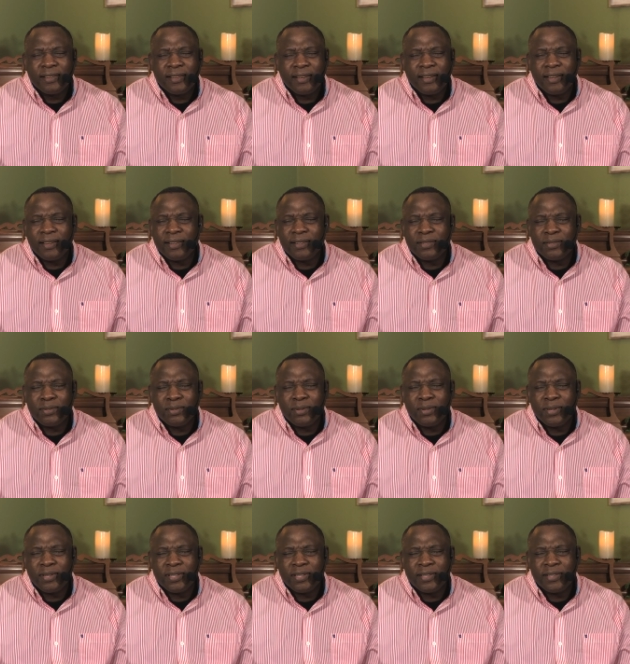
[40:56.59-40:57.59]
Ah,
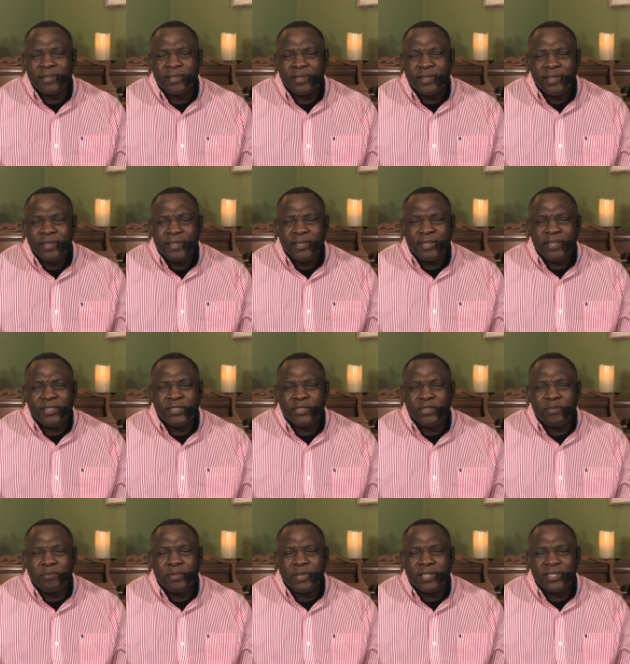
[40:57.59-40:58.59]
Lord, there's
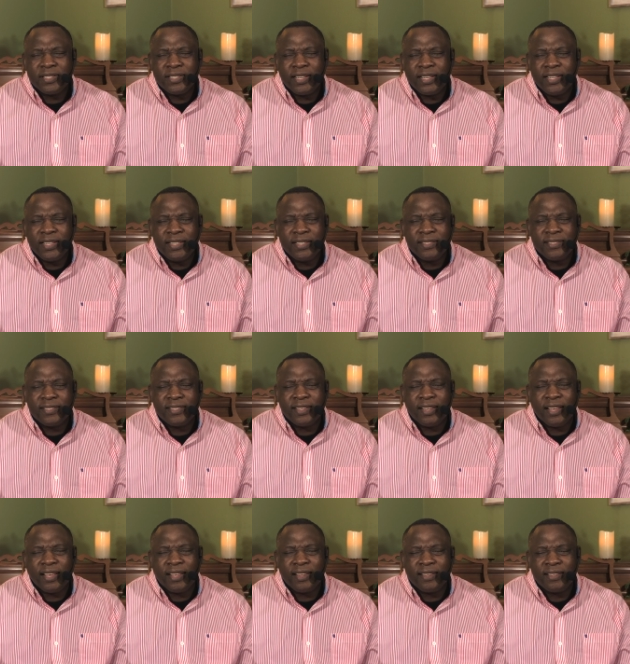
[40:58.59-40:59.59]
so much that He's
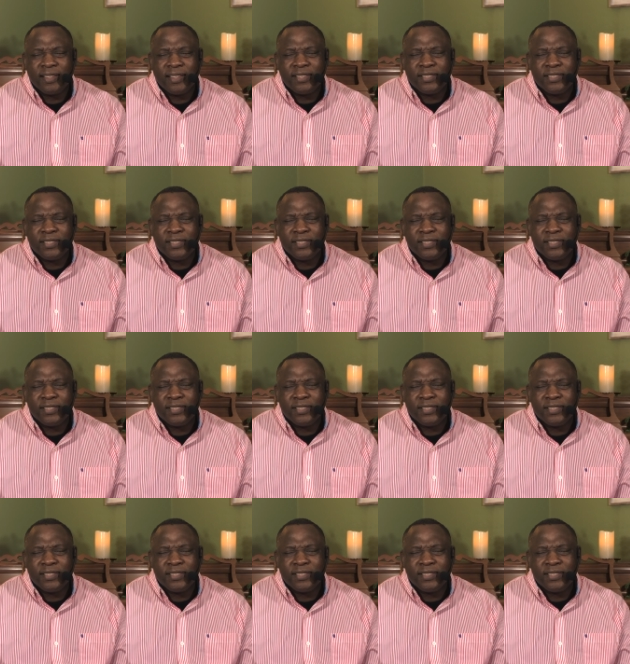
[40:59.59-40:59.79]
said.